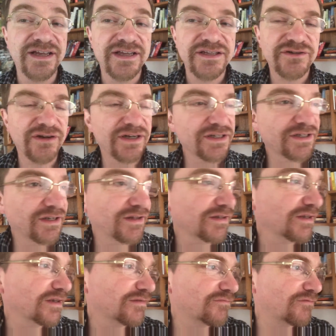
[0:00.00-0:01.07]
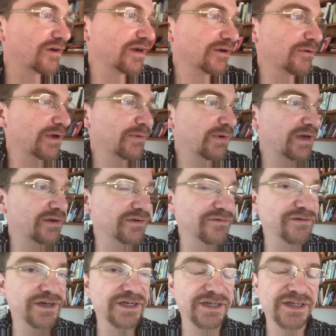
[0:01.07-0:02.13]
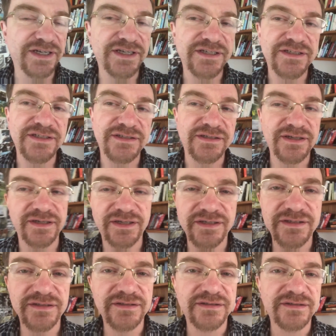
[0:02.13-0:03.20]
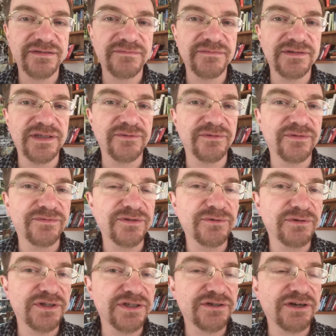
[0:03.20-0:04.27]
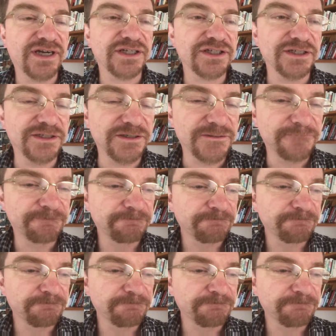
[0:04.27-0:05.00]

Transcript: Strangely, I think I'd write quite well on rainy days. I guess there's no fewer distractions.